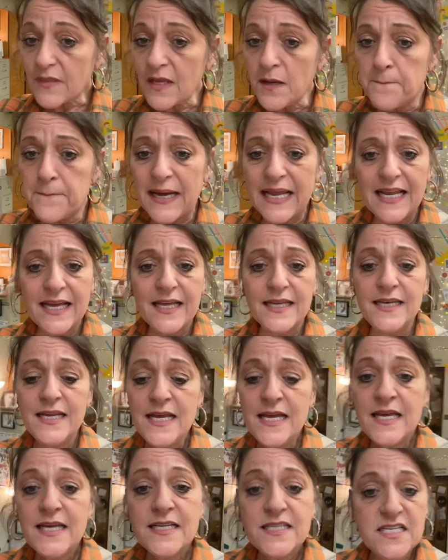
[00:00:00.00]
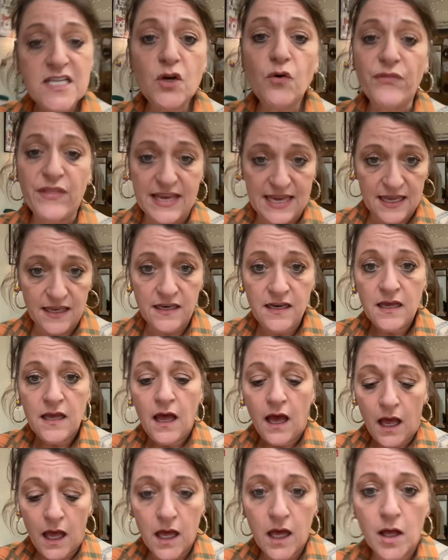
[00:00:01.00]
But until then,
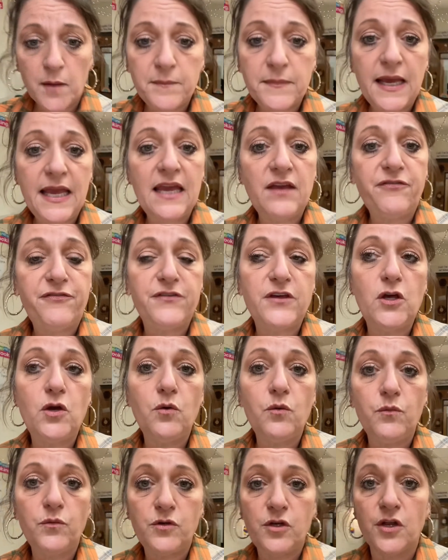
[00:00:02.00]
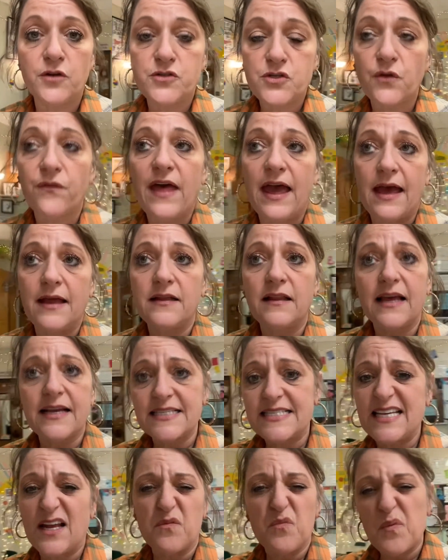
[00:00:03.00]
if till that, like I
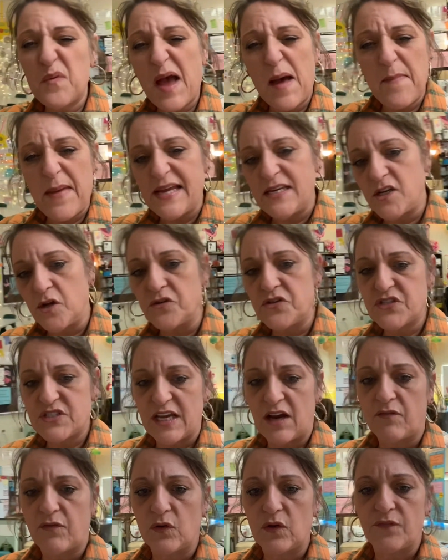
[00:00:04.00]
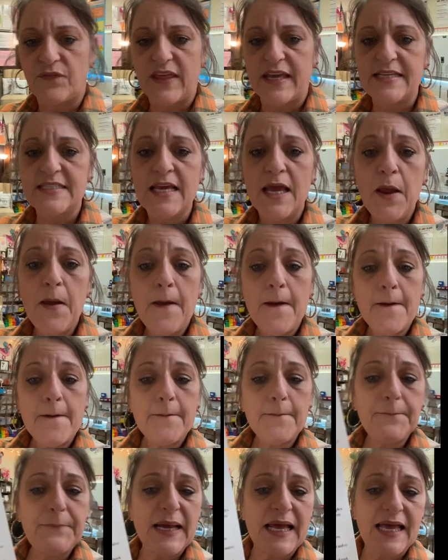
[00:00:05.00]
said, I may do several of these,
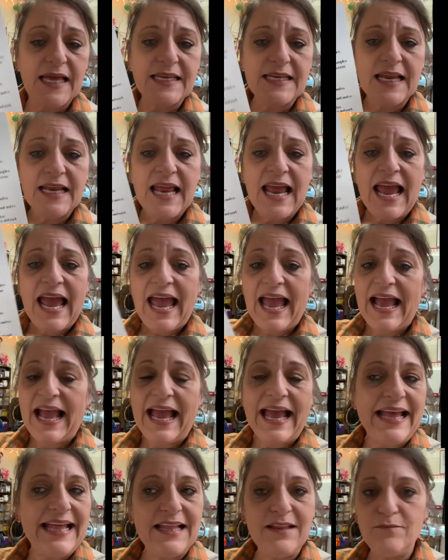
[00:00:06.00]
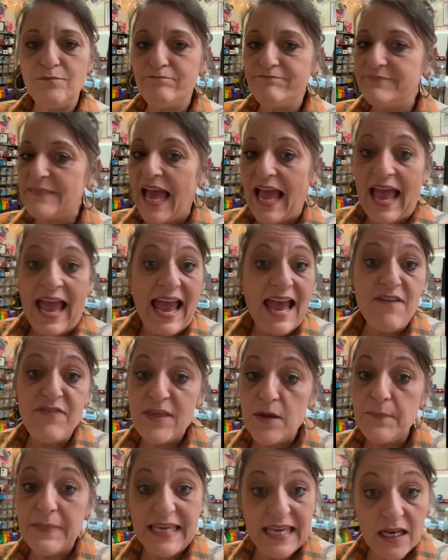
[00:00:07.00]
but have
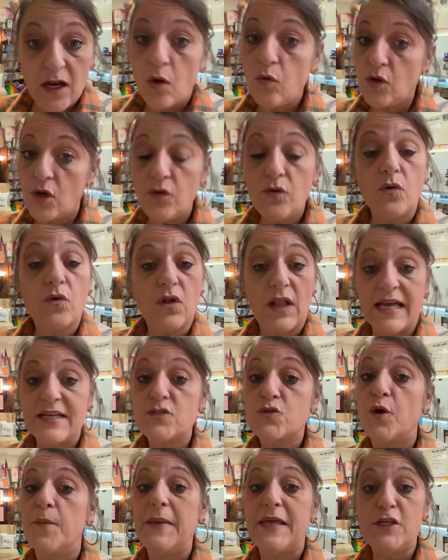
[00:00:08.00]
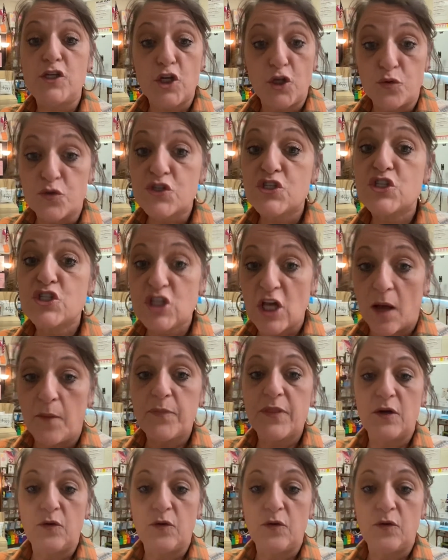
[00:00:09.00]
them get on Google Classroom and do something